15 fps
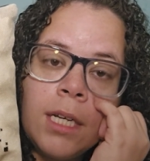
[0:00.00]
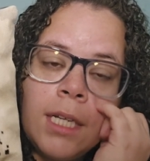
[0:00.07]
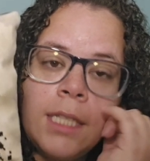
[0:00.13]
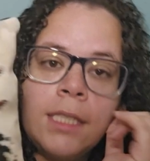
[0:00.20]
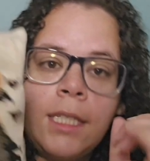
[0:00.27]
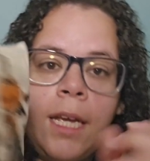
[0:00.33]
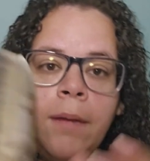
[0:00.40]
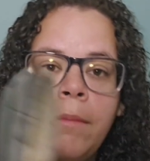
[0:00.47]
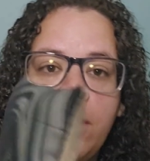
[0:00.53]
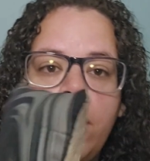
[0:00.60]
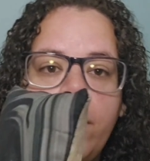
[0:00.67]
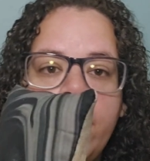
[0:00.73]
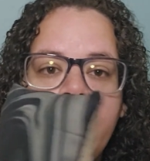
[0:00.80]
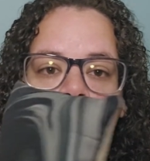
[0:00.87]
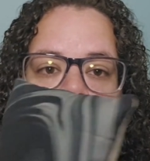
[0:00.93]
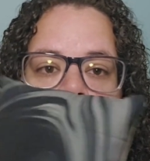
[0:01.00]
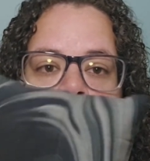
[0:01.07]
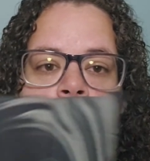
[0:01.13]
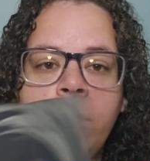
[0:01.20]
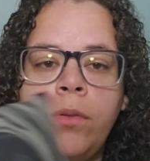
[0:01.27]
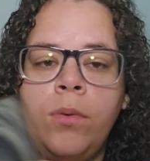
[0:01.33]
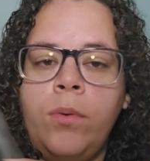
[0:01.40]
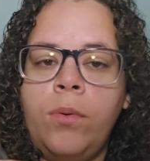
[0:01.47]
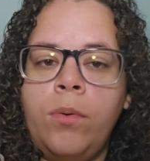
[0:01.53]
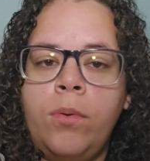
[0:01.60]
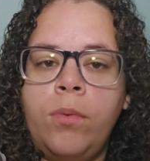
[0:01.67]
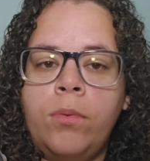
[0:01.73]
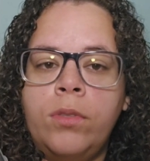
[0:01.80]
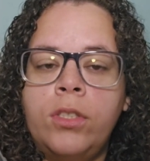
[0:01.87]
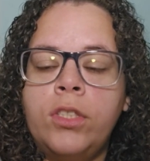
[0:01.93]
is I'm going to
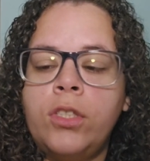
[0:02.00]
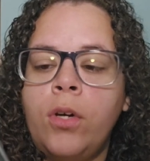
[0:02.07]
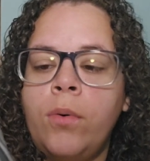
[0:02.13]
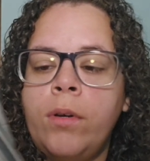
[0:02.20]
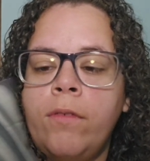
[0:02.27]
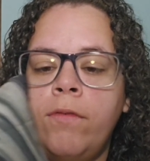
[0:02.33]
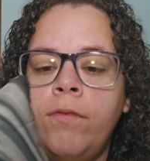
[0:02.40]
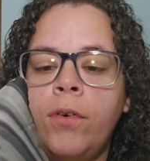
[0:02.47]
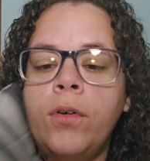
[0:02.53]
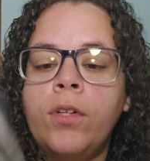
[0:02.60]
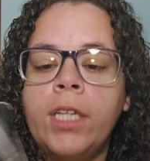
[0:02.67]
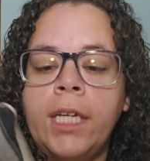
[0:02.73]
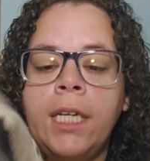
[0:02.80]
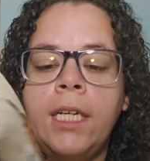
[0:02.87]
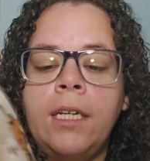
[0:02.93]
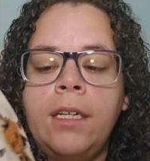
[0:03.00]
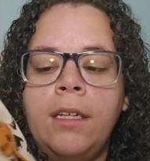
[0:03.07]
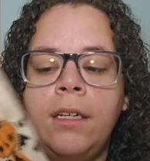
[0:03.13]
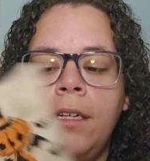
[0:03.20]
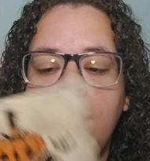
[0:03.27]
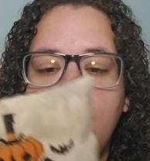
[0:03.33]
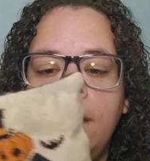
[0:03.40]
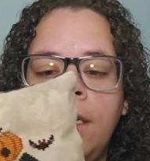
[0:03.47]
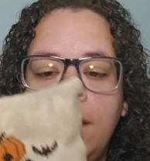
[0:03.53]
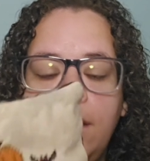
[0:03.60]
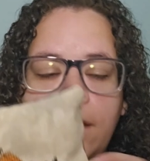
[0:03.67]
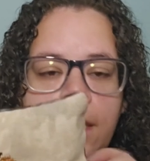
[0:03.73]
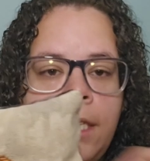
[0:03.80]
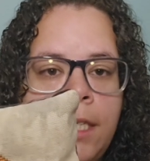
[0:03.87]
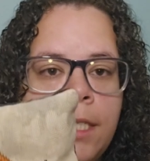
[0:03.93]
sew it fully,
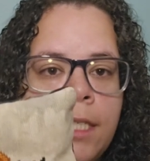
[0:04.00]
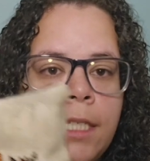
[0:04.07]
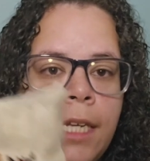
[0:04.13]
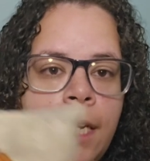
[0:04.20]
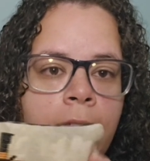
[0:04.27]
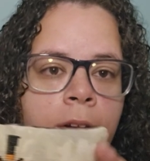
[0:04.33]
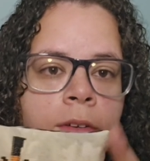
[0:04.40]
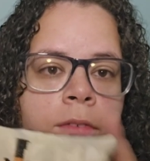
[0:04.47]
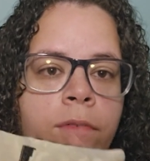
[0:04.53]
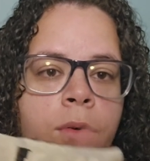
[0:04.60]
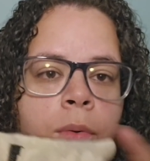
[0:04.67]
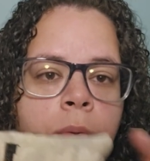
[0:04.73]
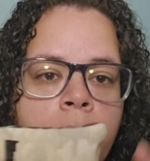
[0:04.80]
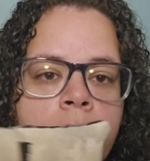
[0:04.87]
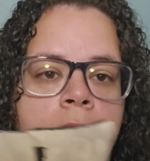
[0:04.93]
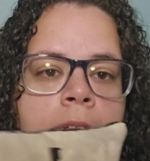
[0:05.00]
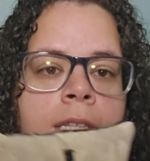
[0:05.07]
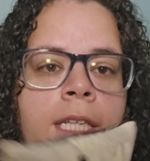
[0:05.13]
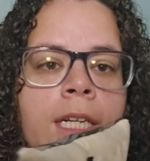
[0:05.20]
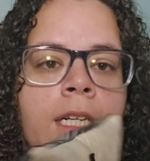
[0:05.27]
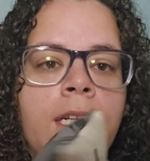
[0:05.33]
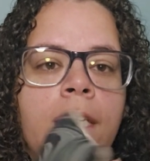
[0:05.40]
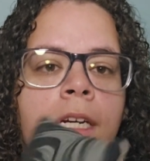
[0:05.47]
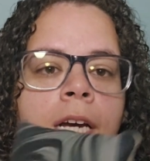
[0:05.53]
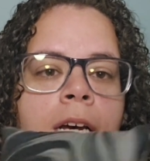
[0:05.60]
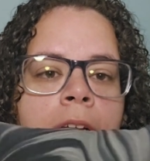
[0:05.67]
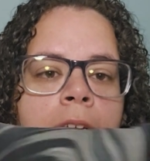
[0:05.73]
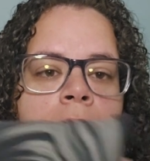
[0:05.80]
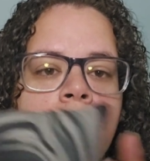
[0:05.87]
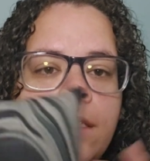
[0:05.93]
like inside out of course, and then
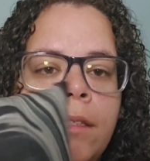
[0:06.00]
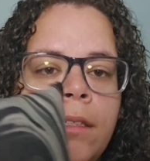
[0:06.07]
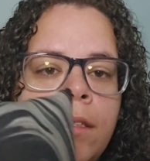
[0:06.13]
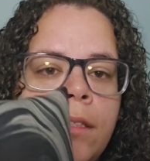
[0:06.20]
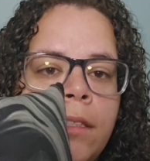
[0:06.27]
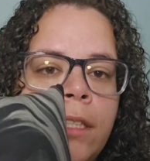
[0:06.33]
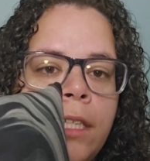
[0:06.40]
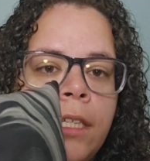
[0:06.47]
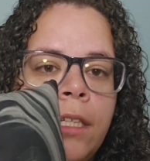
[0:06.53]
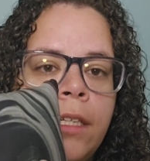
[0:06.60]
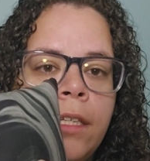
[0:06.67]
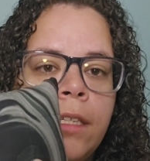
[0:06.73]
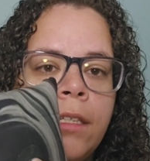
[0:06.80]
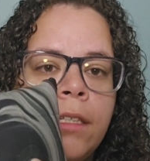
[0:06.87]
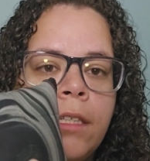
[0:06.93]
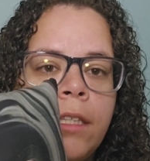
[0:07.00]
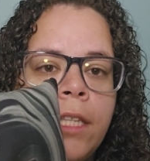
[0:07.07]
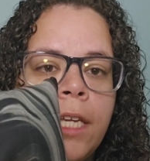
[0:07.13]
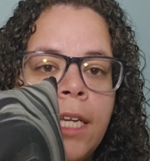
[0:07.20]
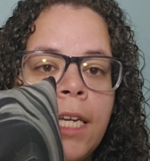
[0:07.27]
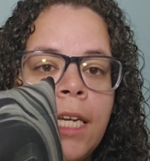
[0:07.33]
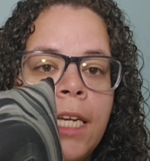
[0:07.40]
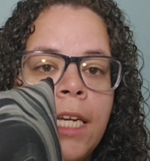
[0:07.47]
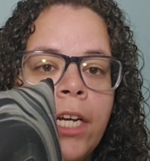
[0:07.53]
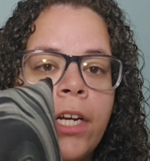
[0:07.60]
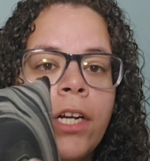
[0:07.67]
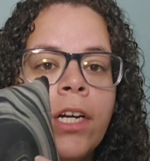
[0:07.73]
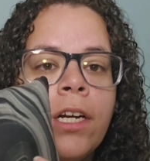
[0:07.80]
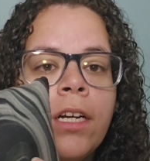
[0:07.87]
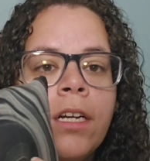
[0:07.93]
cut the thing
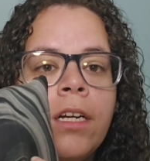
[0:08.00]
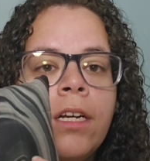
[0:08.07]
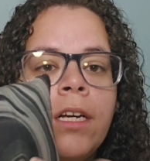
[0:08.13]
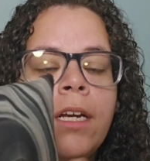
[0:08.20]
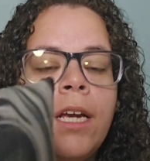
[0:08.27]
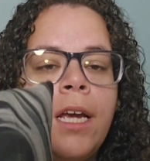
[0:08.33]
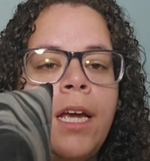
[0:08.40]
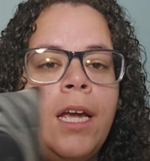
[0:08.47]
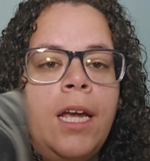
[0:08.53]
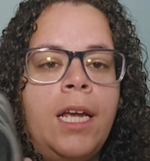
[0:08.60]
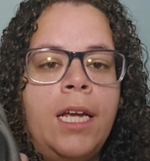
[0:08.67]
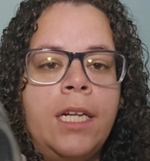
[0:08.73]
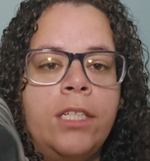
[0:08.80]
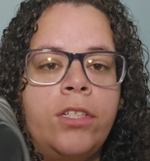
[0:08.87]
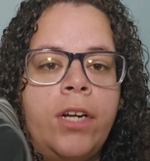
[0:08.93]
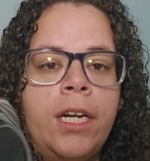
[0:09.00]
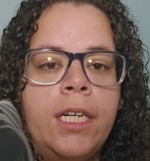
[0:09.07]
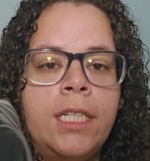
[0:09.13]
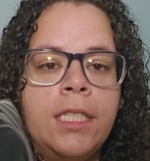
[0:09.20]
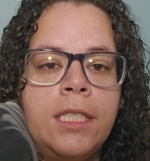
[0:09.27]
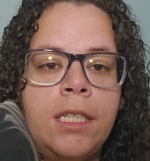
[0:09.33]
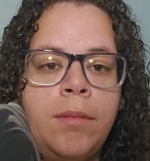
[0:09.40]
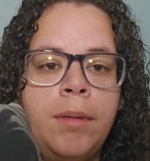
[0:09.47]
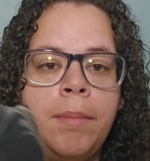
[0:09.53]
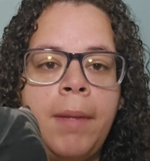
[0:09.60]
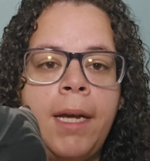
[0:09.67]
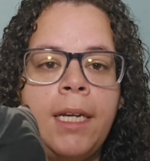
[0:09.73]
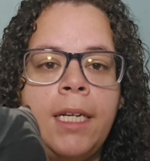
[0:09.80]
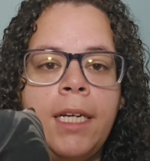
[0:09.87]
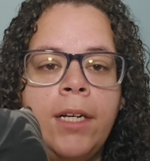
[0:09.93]
here and try to inseam it
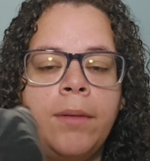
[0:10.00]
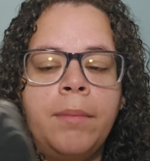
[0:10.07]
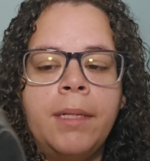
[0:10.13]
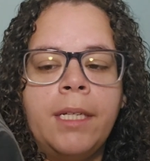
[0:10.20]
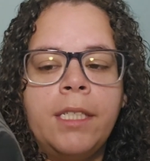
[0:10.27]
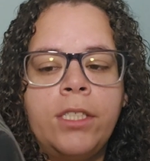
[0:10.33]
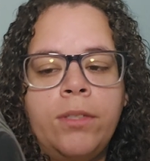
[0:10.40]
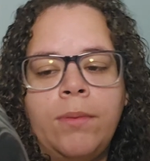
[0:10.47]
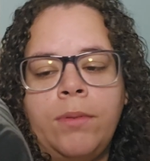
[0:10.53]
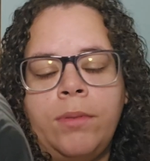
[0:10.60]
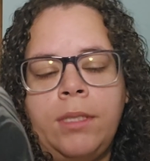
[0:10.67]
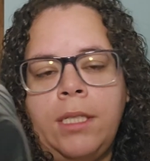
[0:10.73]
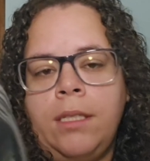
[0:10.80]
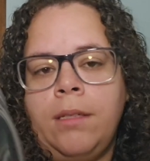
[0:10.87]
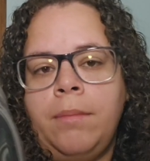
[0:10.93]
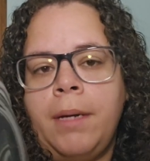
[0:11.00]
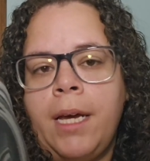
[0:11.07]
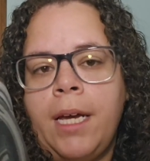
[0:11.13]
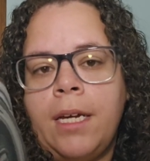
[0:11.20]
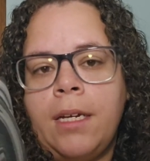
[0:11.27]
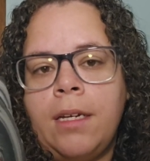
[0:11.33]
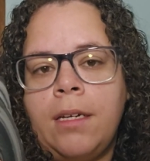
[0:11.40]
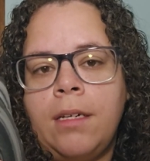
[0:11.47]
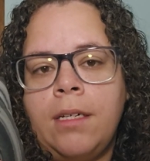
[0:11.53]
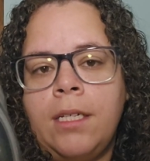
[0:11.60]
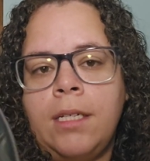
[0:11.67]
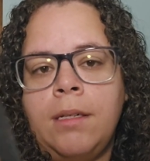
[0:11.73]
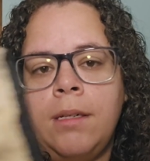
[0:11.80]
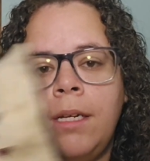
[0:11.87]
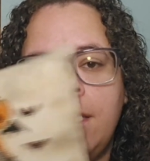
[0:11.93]
back here, because you won't see the back
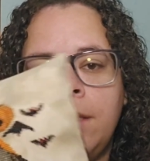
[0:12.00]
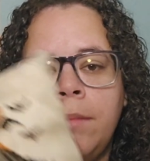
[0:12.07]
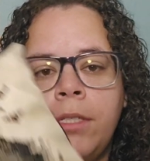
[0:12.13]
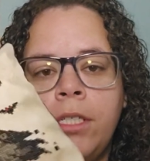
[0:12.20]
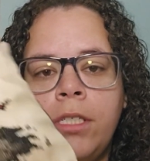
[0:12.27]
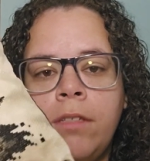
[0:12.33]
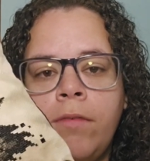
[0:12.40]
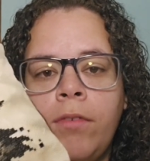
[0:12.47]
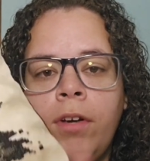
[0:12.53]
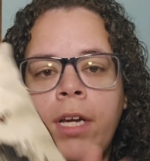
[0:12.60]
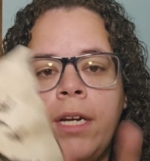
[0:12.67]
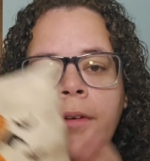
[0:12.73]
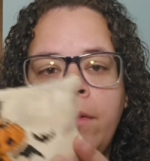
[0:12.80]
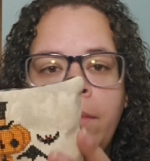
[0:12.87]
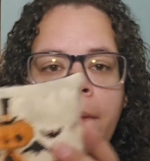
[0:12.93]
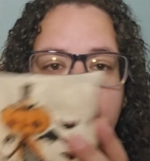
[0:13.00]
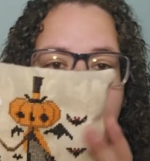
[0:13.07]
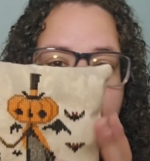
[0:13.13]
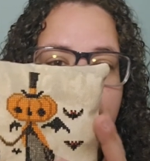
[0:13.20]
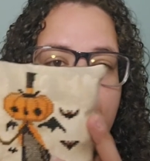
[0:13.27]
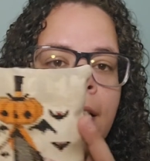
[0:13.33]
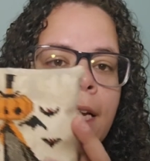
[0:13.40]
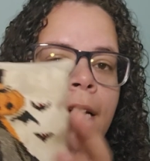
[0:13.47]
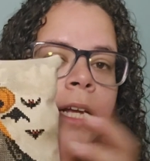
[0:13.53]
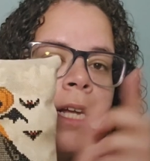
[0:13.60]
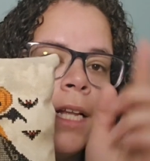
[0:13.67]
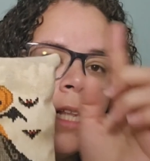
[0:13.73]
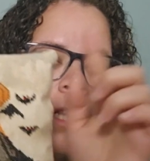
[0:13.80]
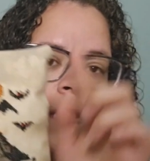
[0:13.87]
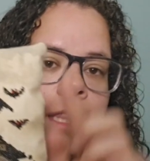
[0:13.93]
as much as the front, and it will make
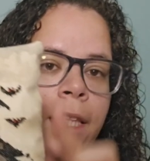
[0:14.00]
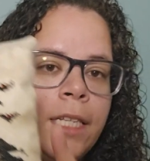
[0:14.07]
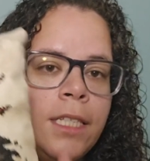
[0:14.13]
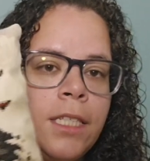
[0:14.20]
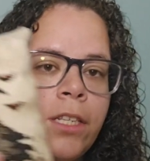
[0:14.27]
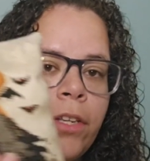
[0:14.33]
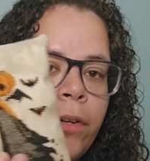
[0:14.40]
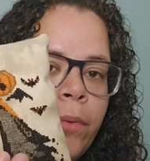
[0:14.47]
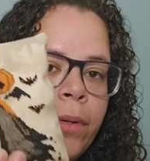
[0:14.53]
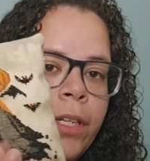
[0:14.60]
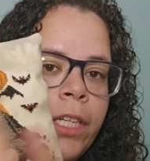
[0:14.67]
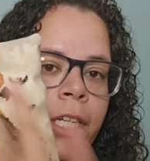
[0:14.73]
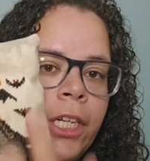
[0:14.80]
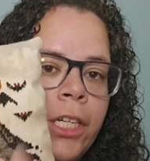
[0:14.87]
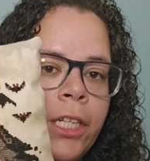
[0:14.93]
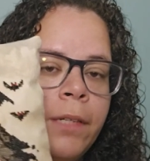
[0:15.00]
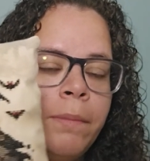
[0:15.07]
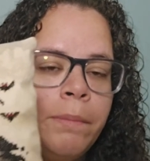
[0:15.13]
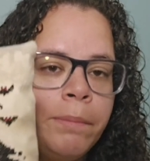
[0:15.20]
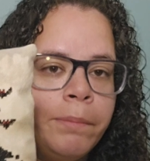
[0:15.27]
this look really good.